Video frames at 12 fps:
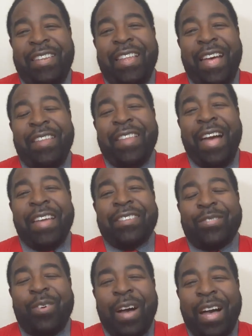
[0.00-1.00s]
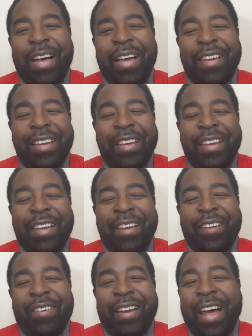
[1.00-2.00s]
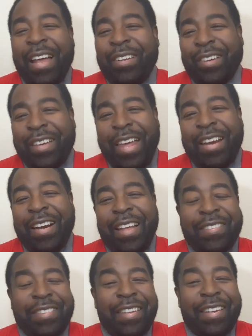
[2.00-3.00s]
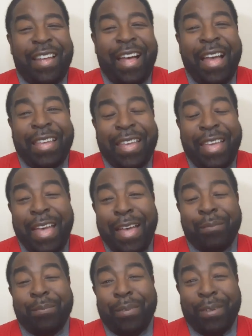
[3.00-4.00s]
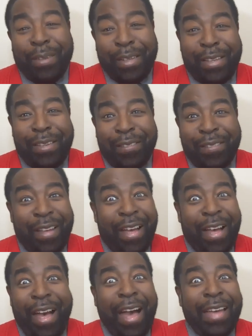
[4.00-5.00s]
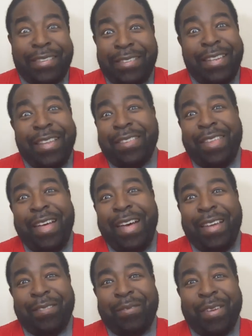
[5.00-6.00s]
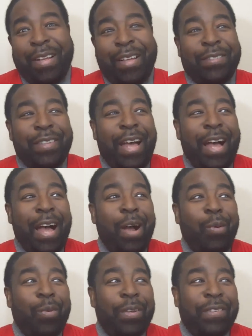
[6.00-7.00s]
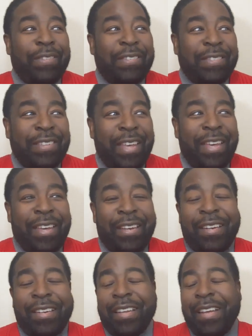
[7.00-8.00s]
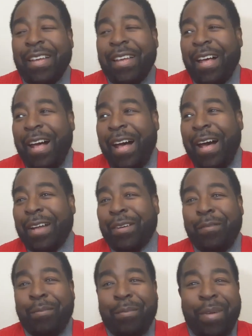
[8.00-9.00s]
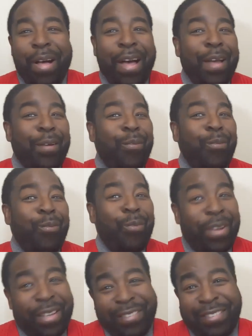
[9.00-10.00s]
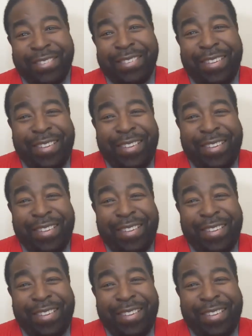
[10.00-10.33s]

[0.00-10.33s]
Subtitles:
And that's why when I look at it, I said, I can't believe I did that, because I was scared out of my wits.